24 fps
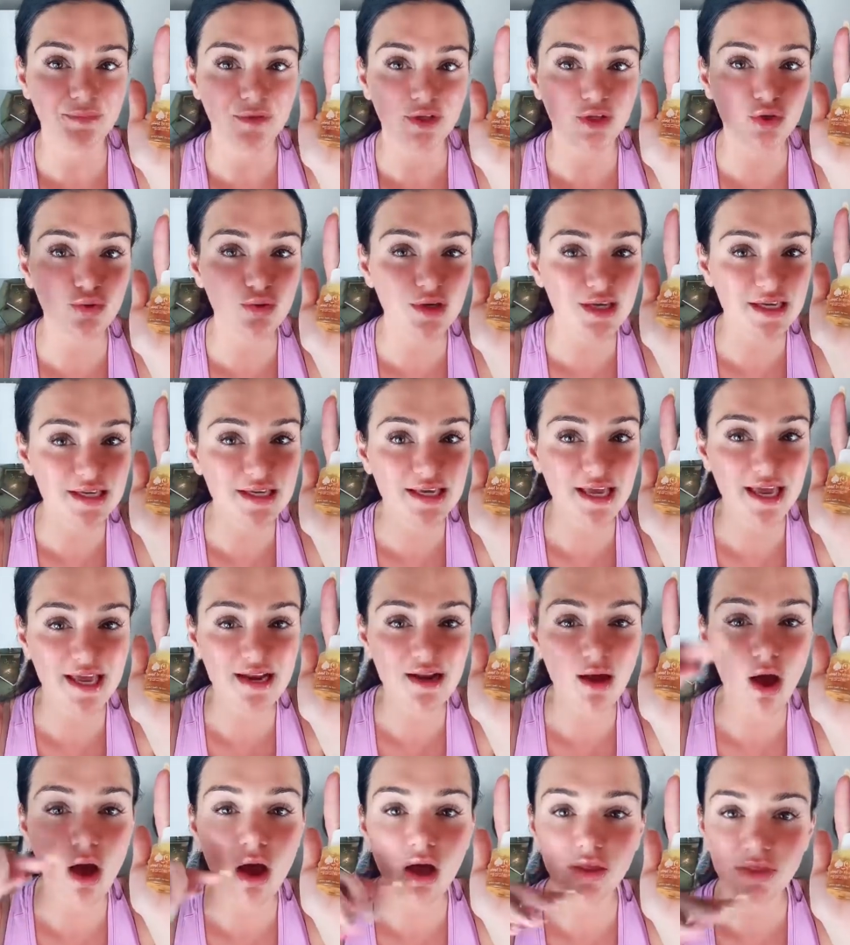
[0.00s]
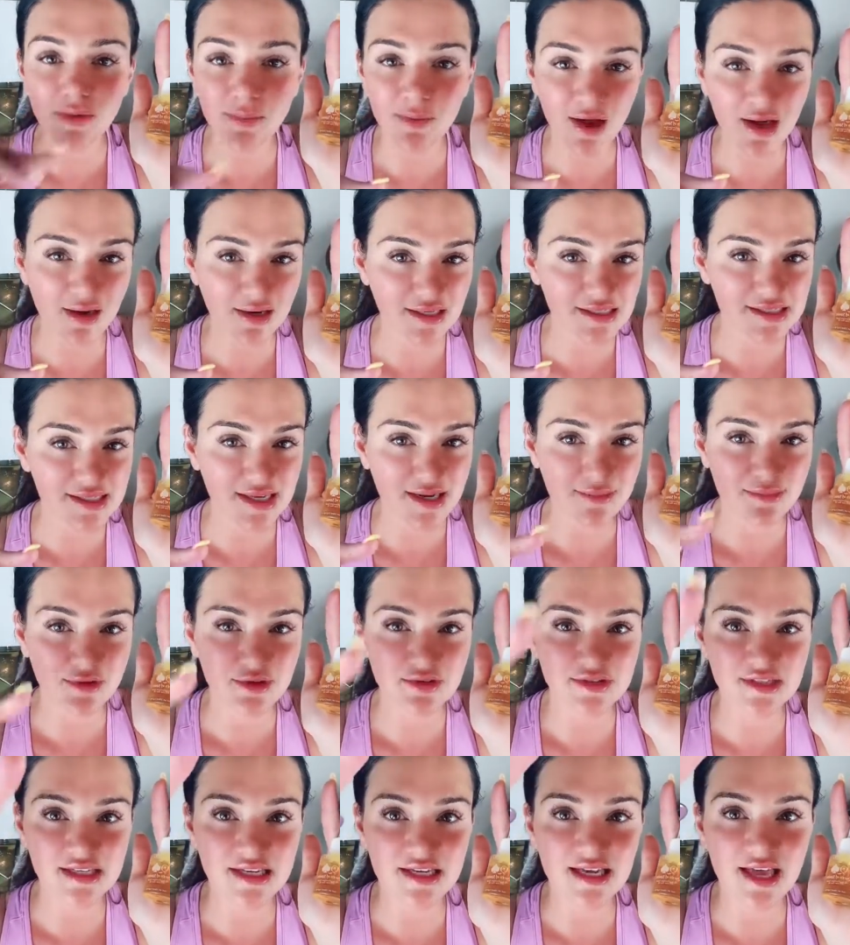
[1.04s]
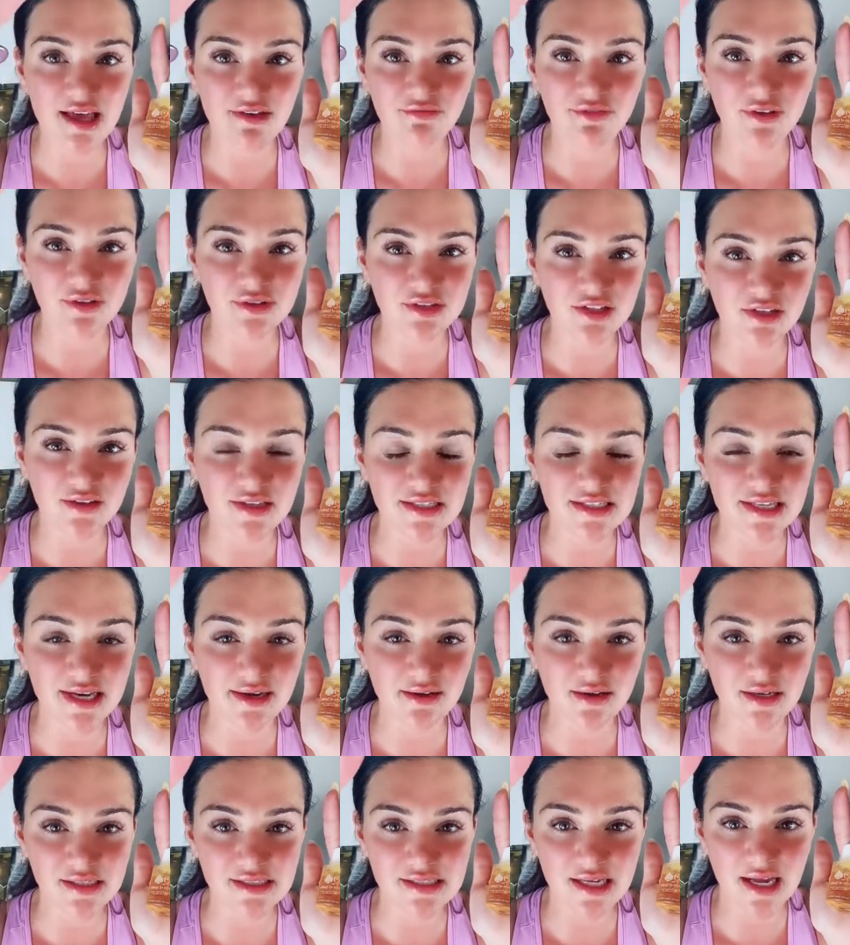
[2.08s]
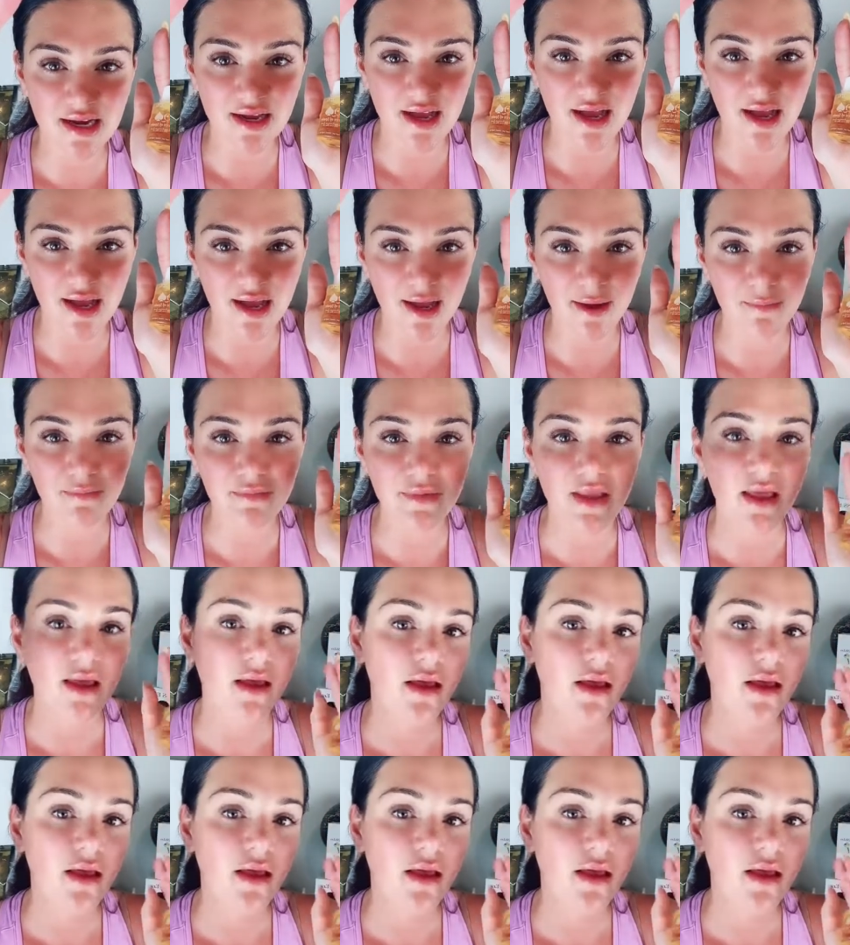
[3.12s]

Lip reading: You can get all the products that I'm using at filterlessera.com.